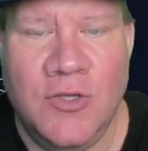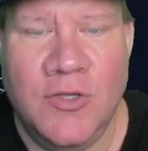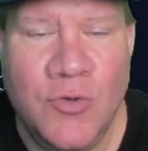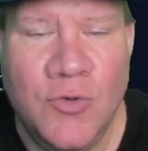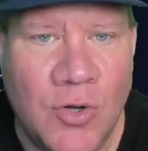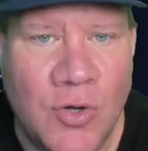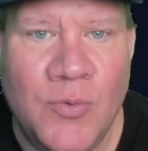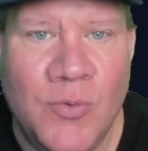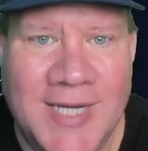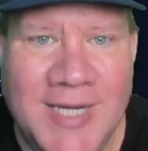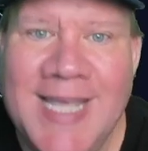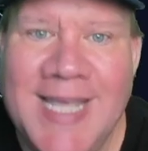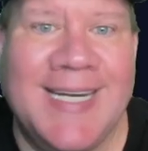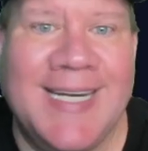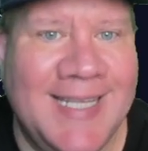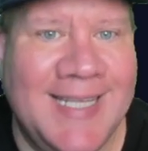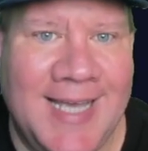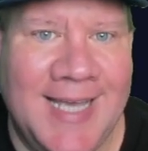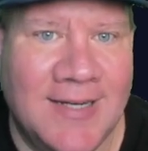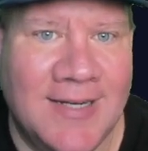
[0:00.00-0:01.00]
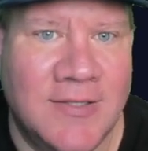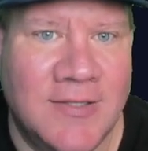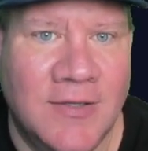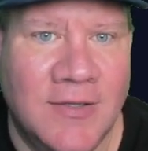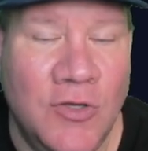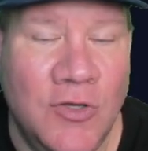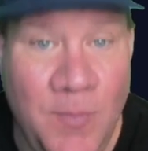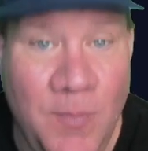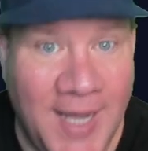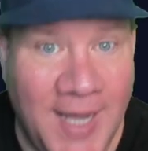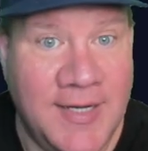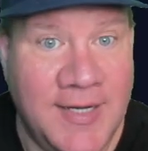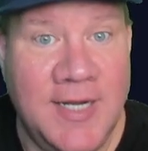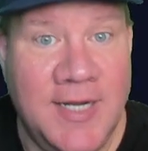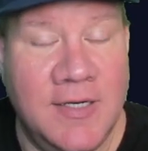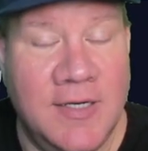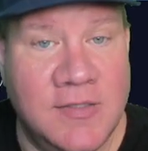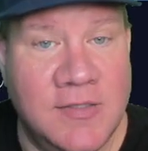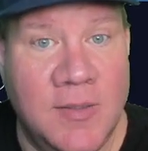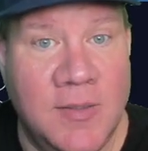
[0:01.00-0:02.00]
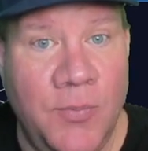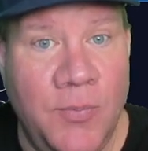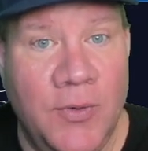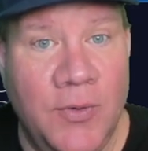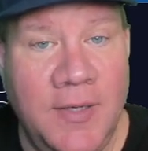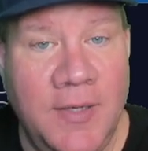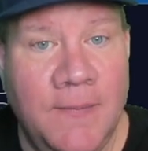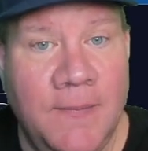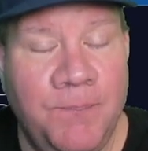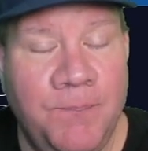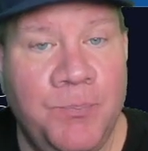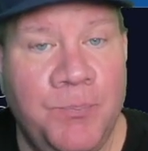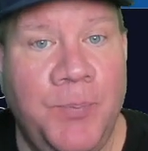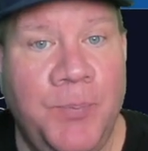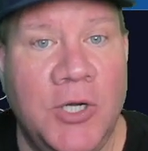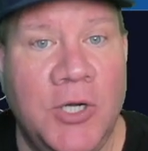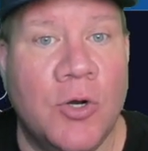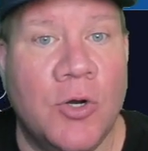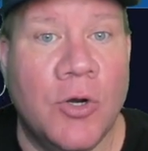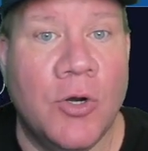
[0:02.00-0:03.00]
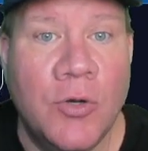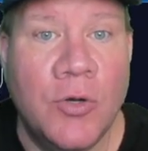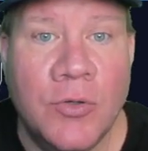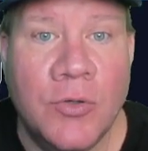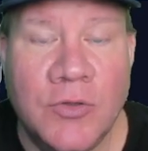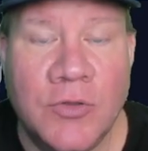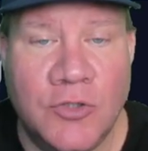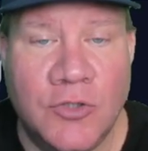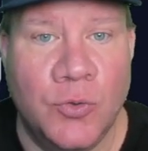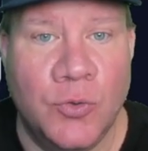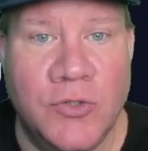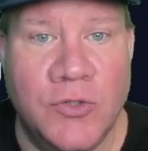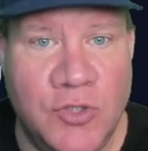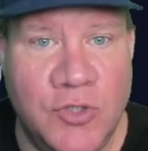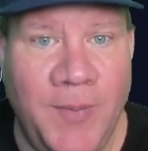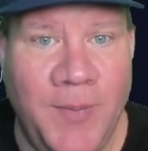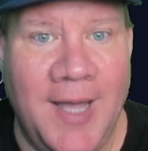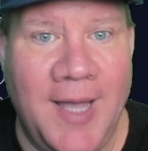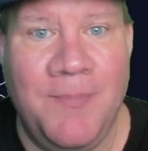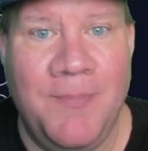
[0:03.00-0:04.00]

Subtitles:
You don't need it yet. You might need it at some point, but earn the tools you buy.